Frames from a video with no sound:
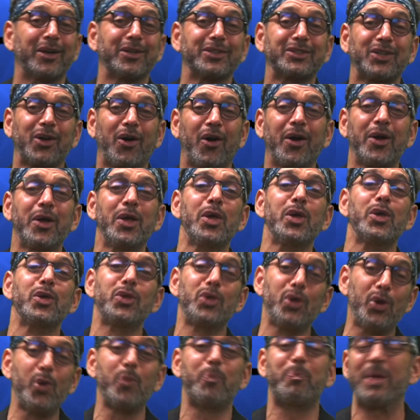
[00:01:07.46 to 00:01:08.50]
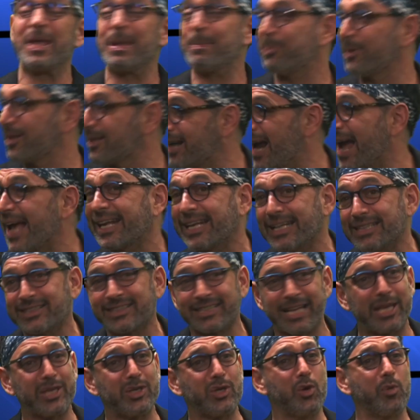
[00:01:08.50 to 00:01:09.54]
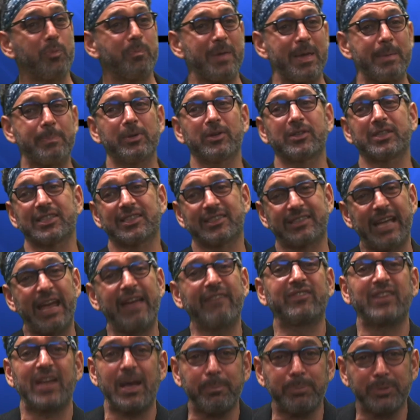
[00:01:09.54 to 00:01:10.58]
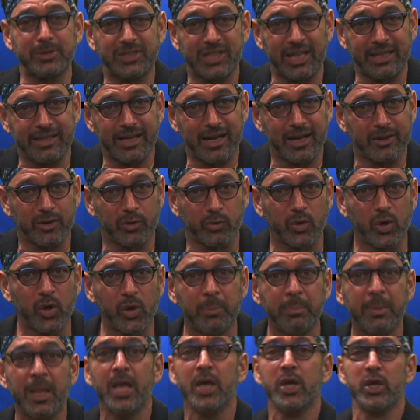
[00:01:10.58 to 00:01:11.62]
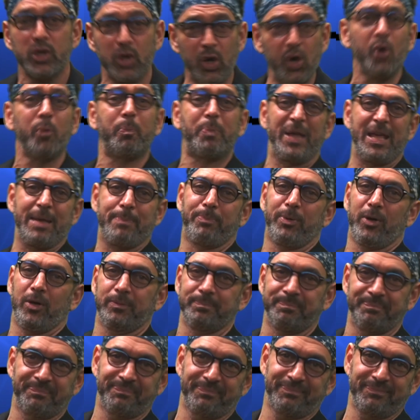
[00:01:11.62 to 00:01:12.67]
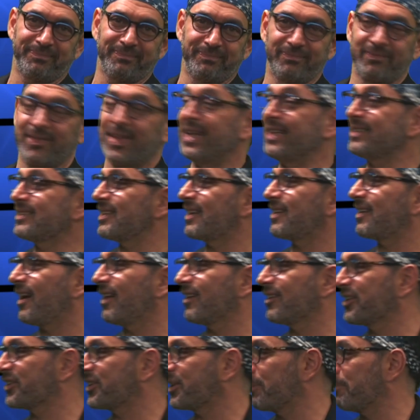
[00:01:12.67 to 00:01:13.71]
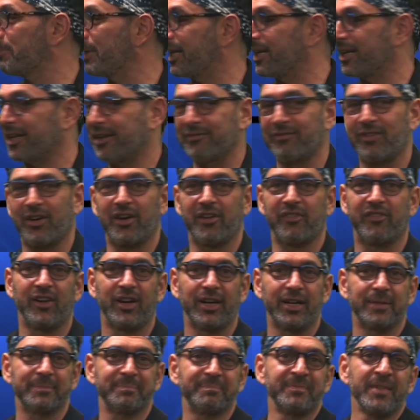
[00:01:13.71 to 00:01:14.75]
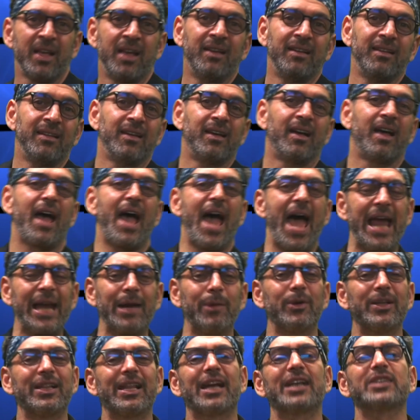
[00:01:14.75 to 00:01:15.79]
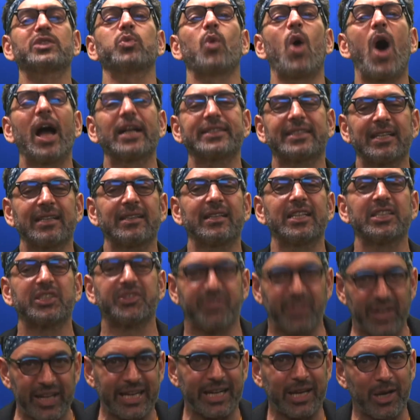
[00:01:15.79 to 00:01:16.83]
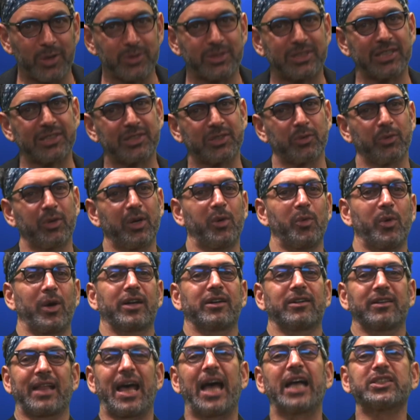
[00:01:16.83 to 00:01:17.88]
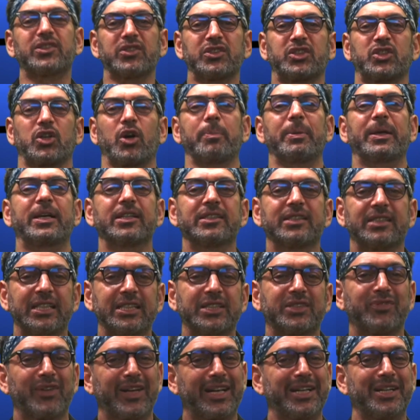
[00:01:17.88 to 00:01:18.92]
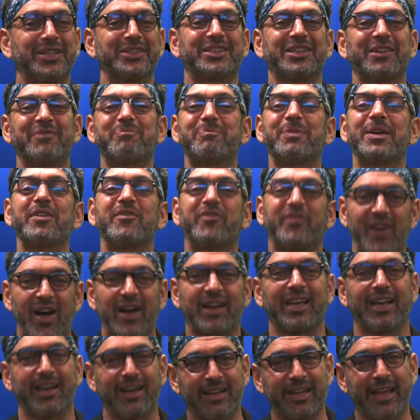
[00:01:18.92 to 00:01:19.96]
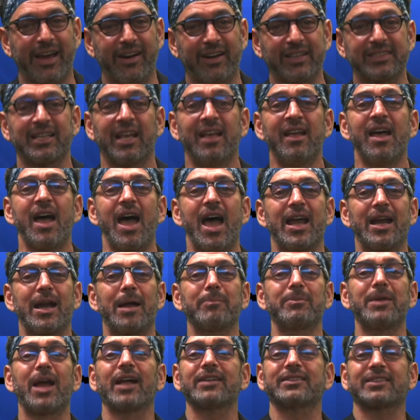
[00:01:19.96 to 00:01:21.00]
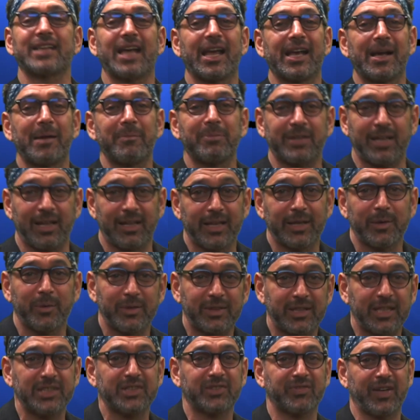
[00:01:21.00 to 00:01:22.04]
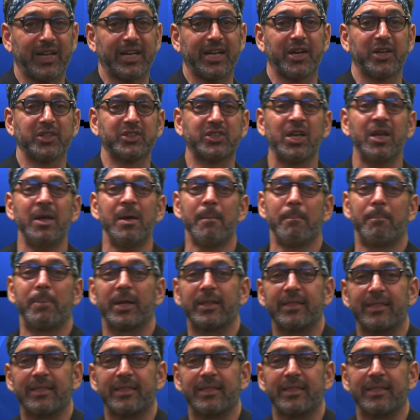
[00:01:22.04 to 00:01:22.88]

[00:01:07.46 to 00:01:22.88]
are? You people. And I can say you people because Dave Temple's in the other room. You people. He's a colored comedian. Very funny. Anyone that is watching these videos is a real winner, that's for sure, because these videos have been fucking hilarious. And I'm not saying I'm killing with these videos, but